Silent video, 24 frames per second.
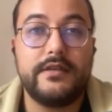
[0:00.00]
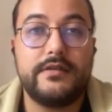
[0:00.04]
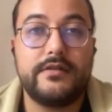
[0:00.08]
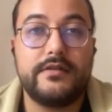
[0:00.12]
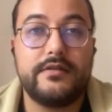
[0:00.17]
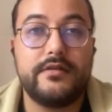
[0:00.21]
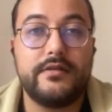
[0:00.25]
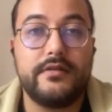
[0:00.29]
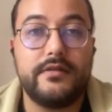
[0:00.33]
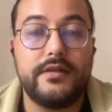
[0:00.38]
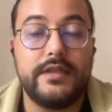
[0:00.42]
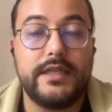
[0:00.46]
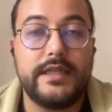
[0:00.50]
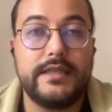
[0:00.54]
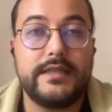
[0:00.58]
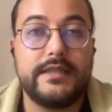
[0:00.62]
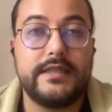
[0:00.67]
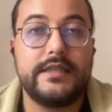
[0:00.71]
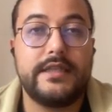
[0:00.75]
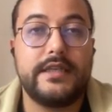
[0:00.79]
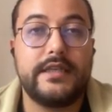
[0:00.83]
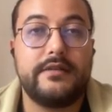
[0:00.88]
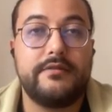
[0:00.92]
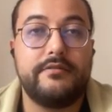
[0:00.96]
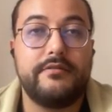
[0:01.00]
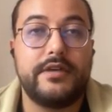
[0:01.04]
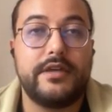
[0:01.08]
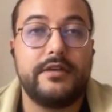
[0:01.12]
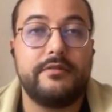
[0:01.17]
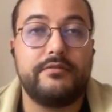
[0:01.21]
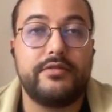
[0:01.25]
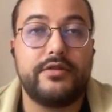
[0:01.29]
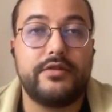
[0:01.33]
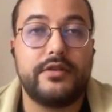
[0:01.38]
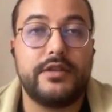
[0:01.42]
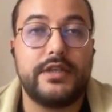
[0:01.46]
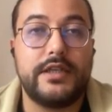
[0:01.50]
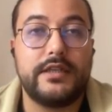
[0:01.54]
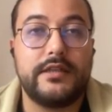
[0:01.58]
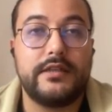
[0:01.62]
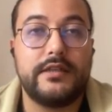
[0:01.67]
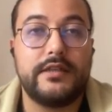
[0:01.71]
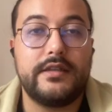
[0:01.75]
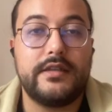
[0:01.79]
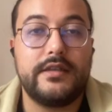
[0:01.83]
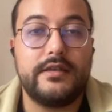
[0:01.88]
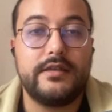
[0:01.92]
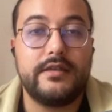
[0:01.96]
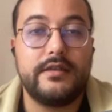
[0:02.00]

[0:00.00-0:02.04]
So let's check my product.